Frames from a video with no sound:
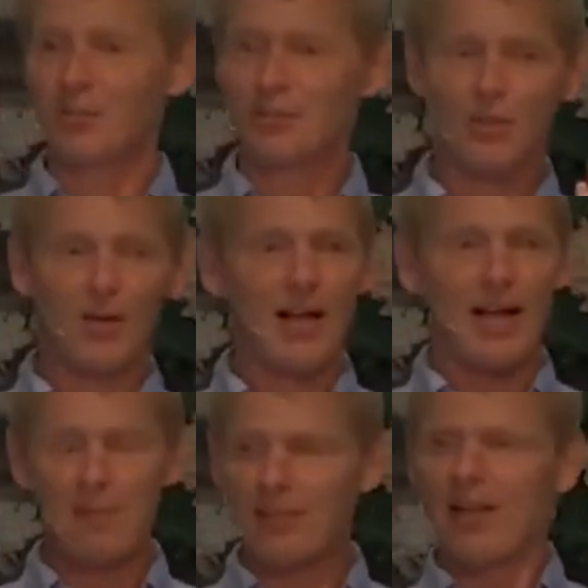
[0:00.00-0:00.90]
So
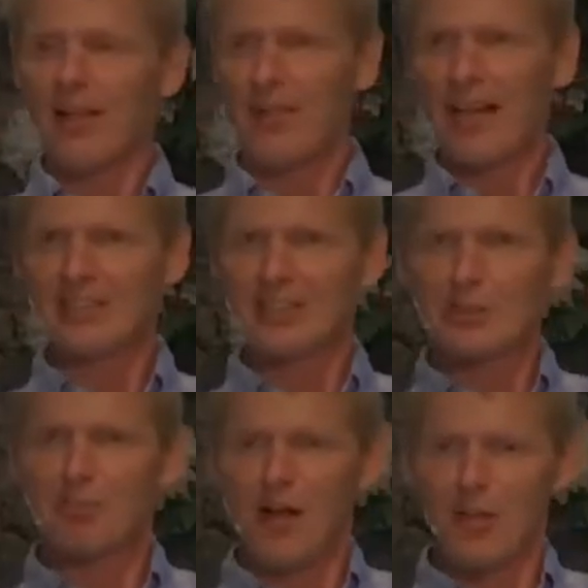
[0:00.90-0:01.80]
that's the
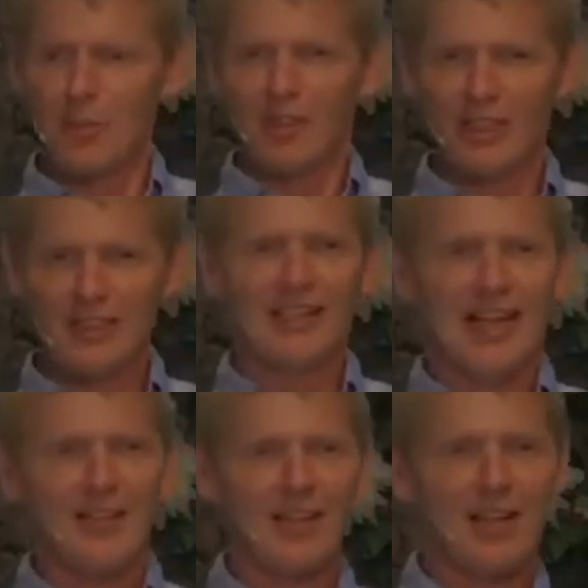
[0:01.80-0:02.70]
smaller one.
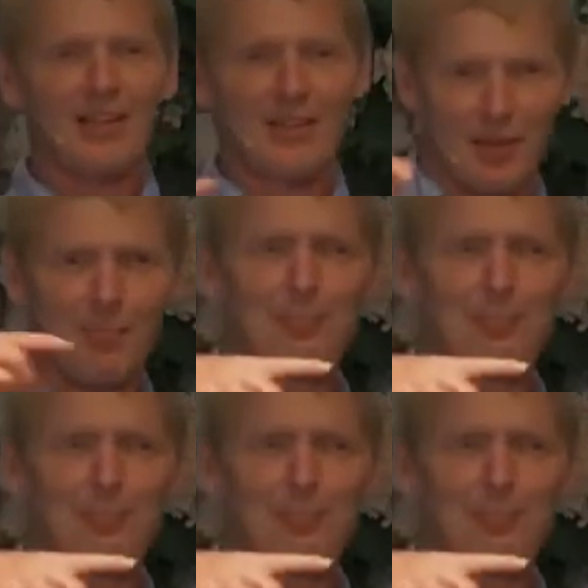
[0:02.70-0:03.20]
And the